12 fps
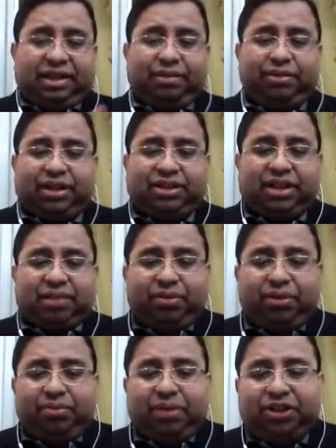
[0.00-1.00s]
Some of the
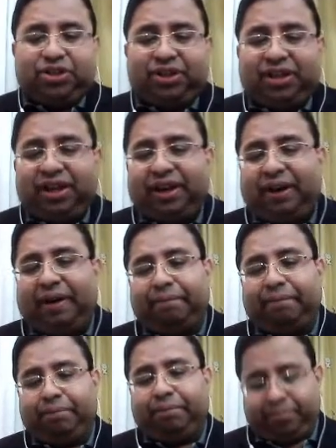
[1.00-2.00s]
example we mentioned
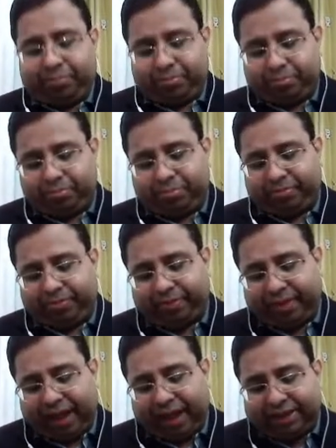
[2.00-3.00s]
here.
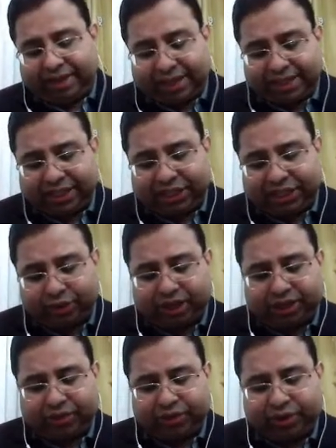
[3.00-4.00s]
I suggest you
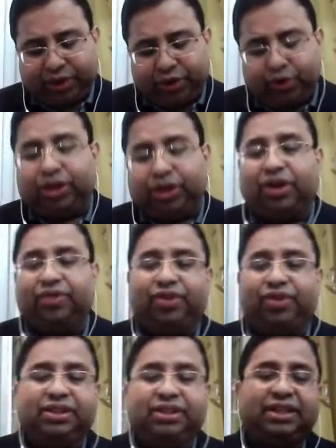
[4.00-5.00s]
that when you do the
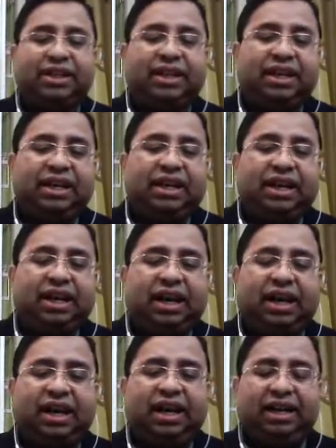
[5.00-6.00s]
conference,
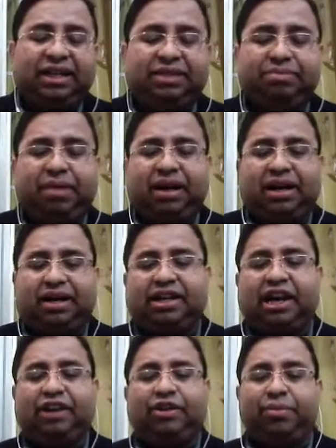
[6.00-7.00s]
it is better
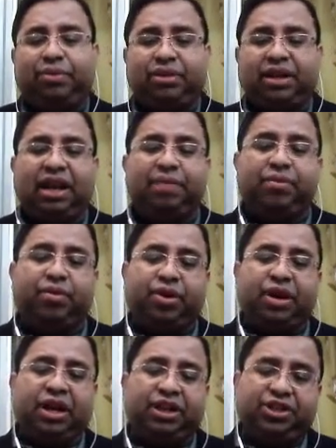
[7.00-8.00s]
to try to about the name
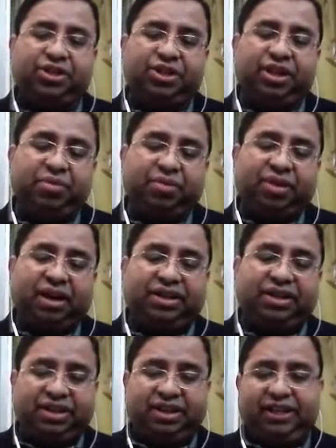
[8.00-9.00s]
of organization, name of
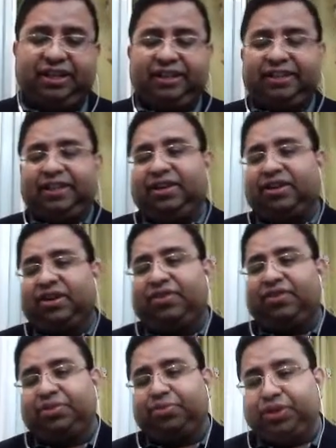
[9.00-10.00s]
country in the
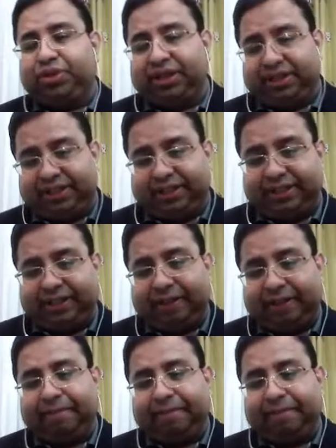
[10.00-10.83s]
conference proceedings.